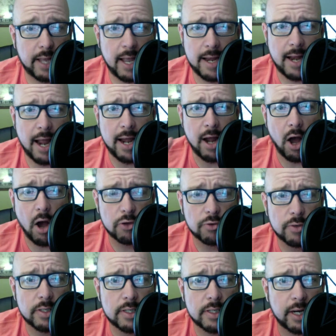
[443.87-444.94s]
and
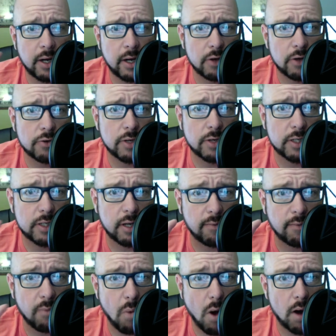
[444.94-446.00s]
hundreds and hundreds of
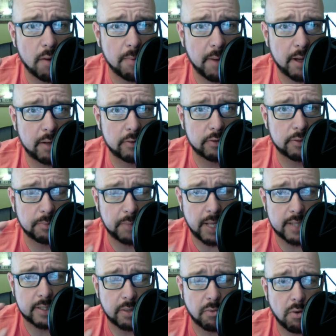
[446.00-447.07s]
water bottles,
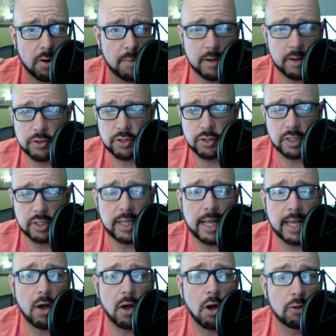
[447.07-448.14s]
plastic water bottles, just
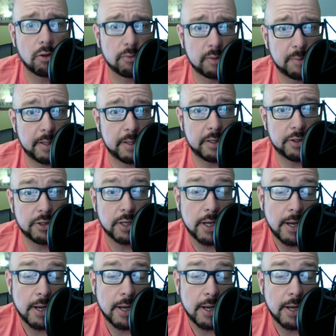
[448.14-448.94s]
laying all over the beach.